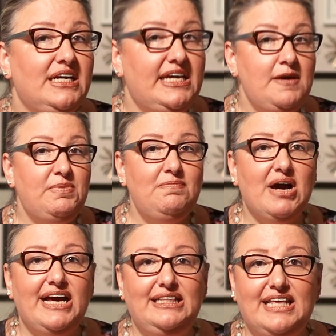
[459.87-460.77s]
Keep in
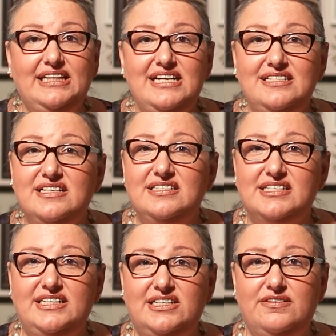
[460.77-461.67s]
mind that these
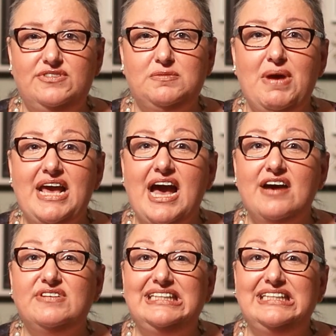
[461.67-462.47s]
incentives may have